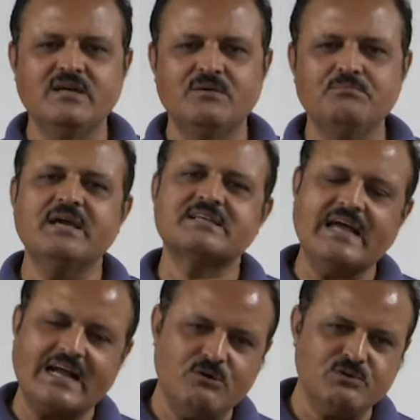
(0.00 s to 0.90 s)
make the
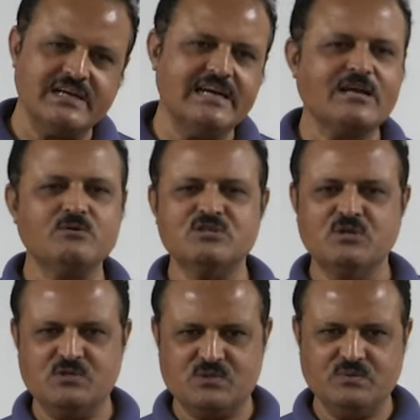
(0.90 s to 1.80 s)
accounting language
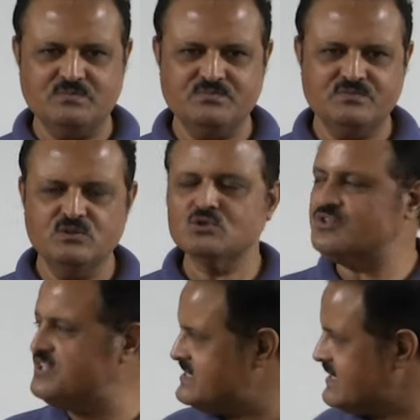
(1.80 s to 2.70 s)
also. So,
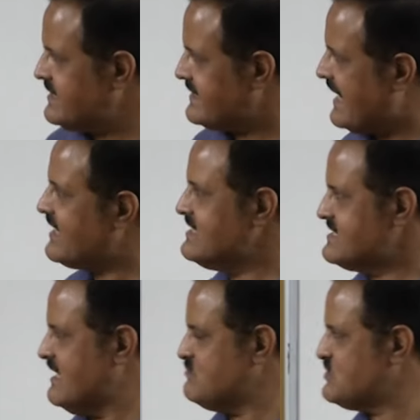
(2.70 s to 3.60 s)
these are the 10
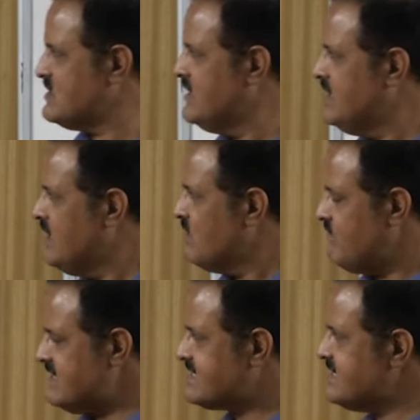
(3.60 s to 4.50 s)
concepts.
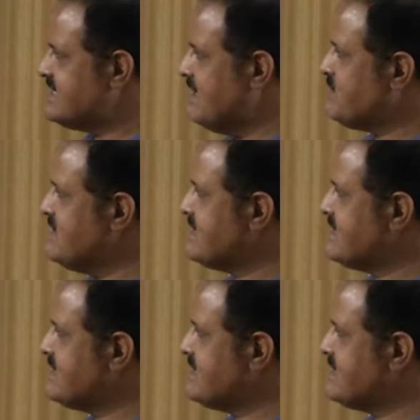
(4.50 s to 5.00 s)
First concept is